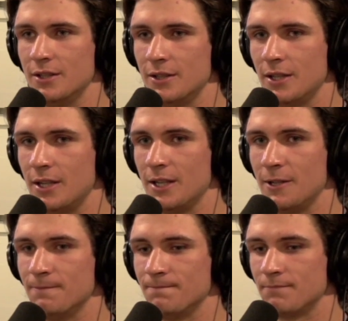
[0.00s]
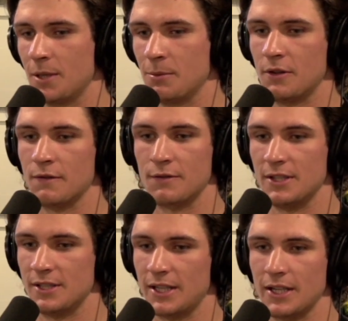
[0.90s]
and they put the
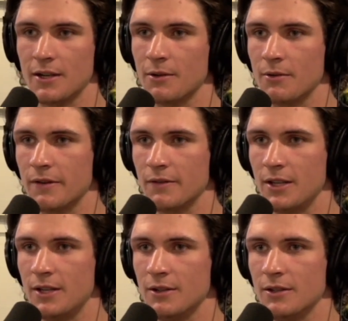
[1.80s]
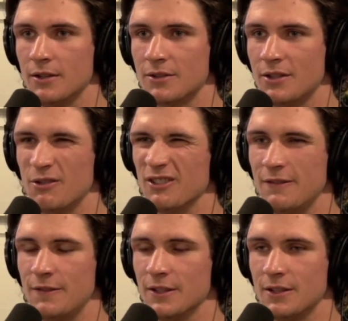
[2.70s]
freezing in it or whatever they do, so you don't
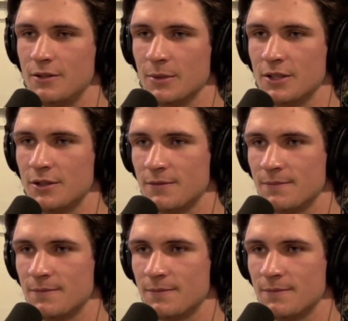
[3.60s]
really feel it too much.